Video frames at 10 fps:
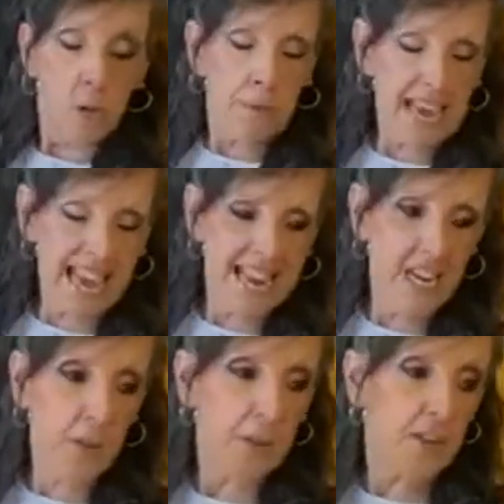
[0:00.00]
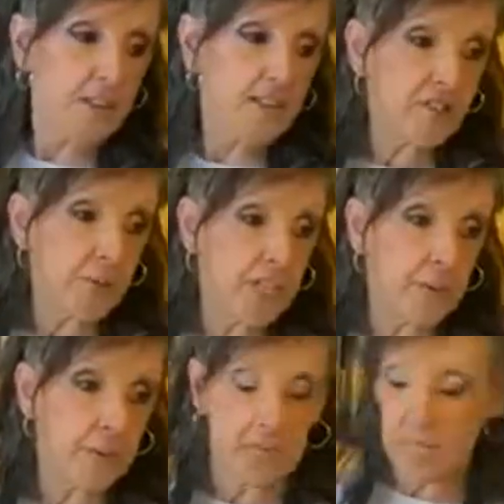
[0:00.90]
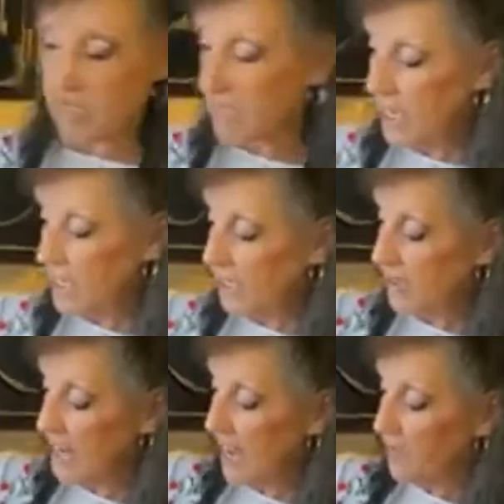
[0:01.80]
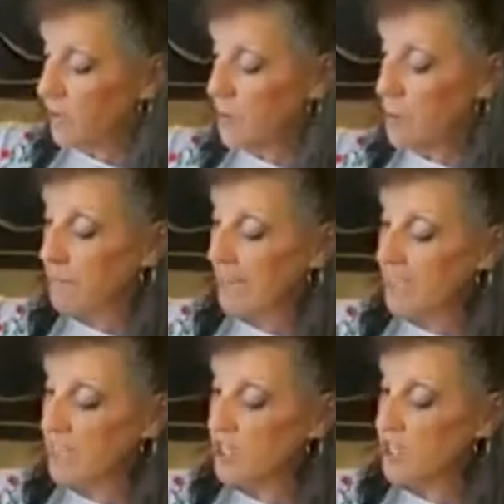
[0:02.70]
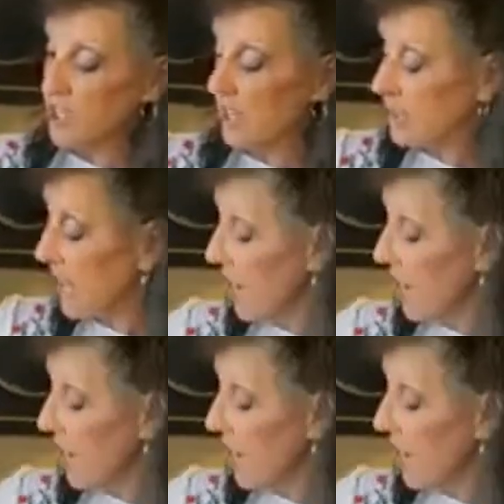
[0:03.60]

be anything? It could be anything that's okay. 3 ingredients. Okay. It doesn't have to be a main dish. It